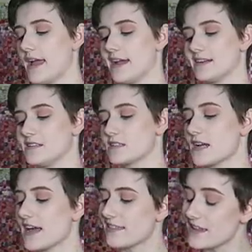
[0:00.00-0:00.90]
And
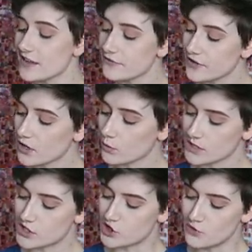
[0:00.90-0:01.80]
I think if there
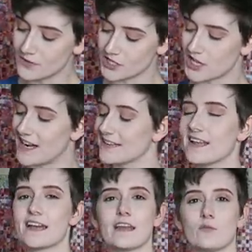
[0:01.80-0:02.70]
was too much
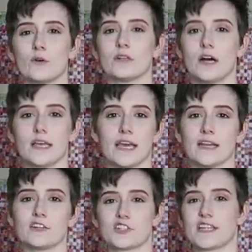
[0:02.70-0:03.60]
highlight, it would
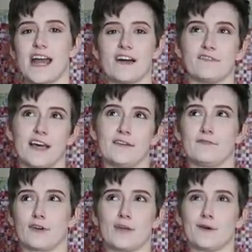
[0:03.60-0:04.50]
again just have that
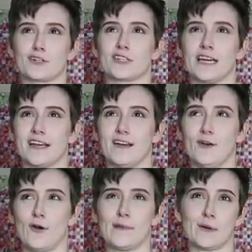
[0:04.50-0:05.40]
very much like,
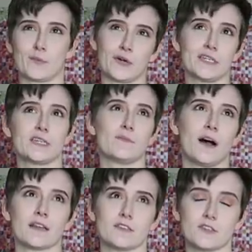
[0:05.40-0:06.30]
oh, I'm a printed
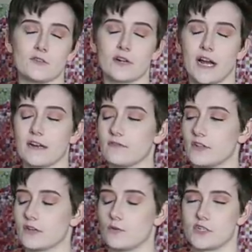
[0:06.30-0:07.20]
bodysuit kind of
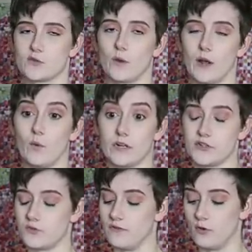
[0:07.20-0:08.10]
look, which is what I
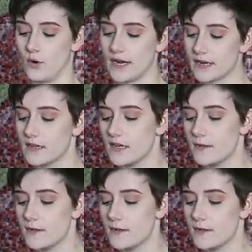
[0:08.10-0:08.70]
wanted to avoid.